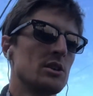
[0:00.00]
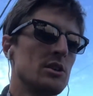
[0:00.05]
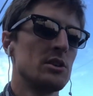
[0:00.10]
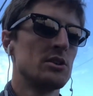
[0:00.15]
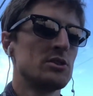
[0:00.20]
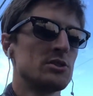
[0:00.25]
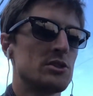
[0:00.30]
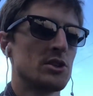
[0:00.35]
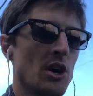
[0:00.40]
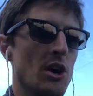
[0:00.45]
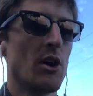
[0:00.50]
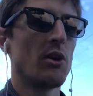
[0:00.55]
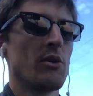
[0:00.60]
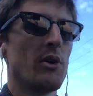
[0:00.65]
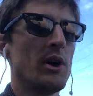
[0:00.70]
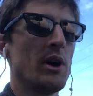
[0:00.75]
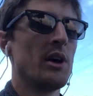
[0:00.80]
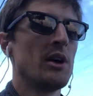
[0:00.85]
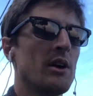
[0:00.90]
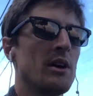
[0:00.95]
so
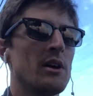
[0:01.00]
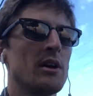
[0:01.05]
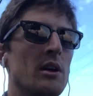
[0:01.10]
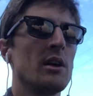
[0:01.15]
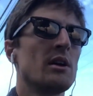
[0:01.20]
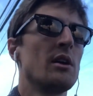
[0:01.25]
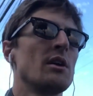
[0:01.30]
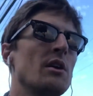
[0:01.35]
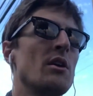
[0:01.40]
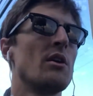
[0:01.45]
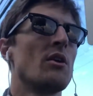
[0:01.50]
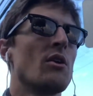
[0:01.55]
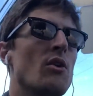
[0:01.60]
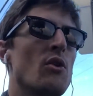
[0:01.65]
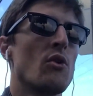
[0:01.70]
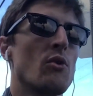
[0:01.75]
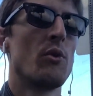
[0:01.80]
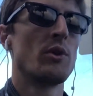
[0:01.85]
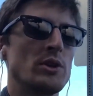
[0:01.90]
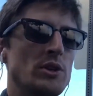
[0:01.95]

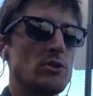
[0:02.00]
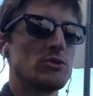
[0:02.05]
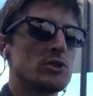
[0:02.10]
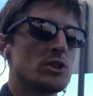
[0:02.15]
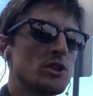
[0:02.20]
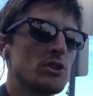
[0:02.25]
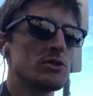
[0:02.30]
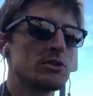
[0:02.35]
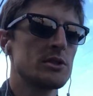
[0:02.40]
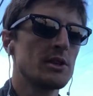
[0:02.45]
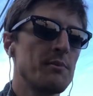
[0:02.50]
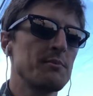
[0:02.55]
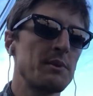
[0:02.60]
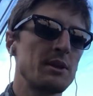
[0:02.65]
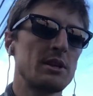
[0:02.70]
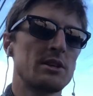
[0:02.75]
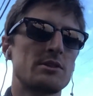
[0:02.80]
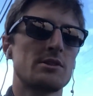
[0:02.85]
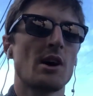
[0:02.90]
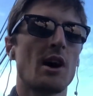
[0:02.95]
when you choose something
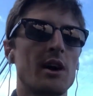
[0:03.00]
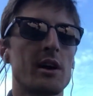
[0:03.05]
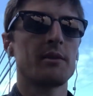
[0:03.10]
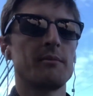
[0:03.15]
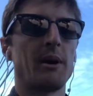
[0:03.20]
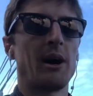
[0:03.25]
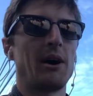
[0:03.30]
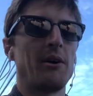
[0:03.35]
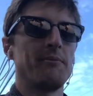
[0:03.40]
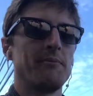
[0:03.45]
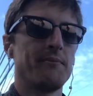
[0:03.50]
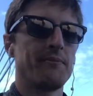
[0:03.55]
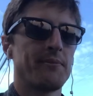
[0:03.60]
to talk about